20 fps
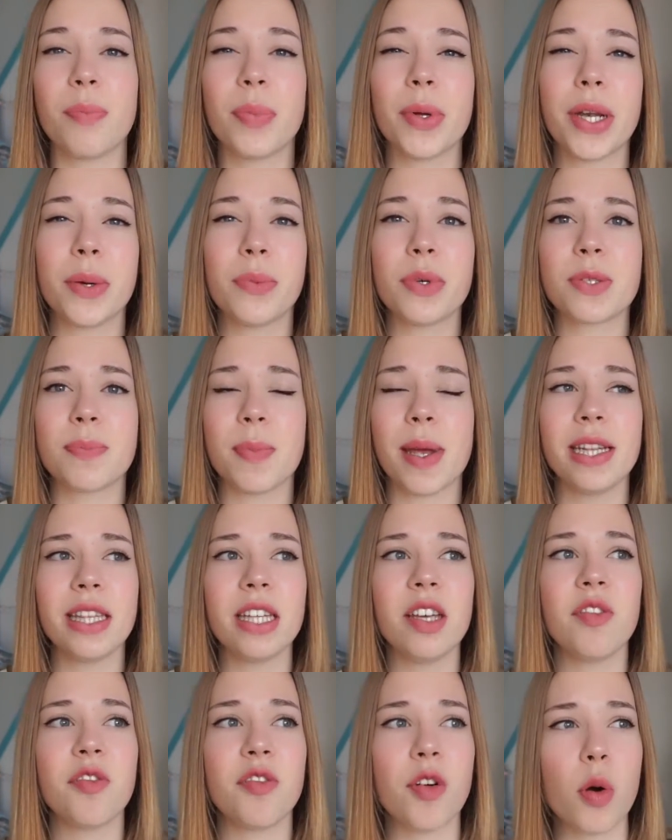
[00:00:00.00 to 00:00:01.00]
but it was
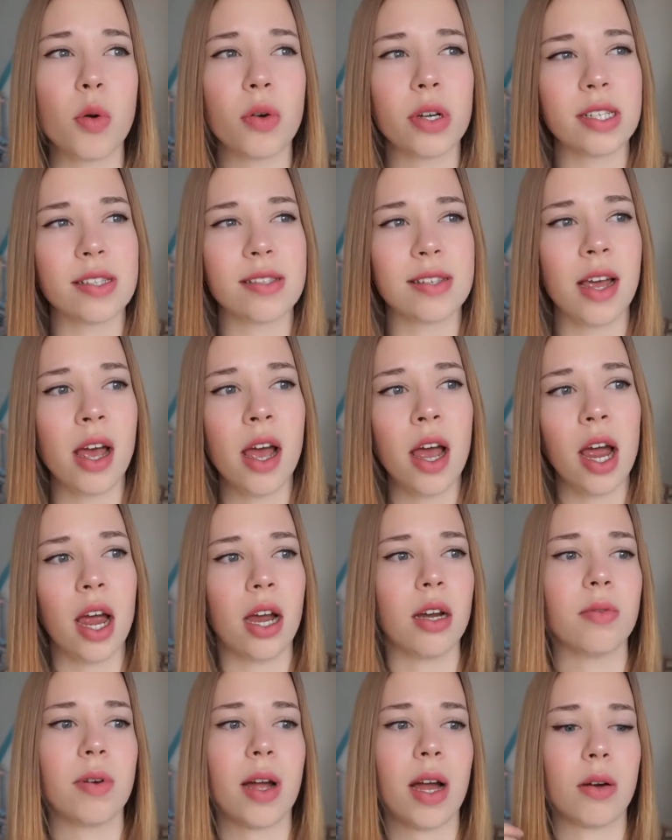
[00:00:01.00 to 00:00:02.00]
mainly focused
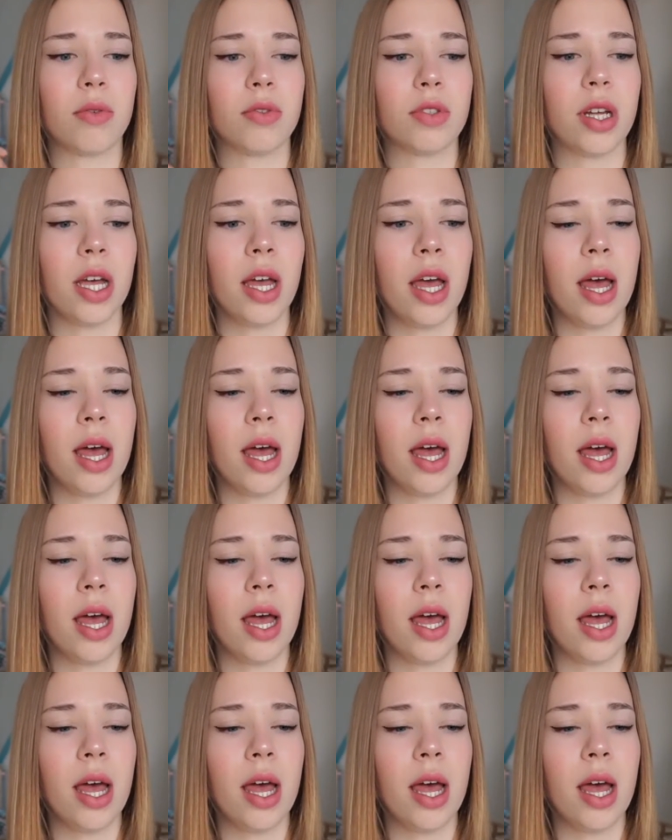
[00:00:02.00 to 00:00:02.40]
around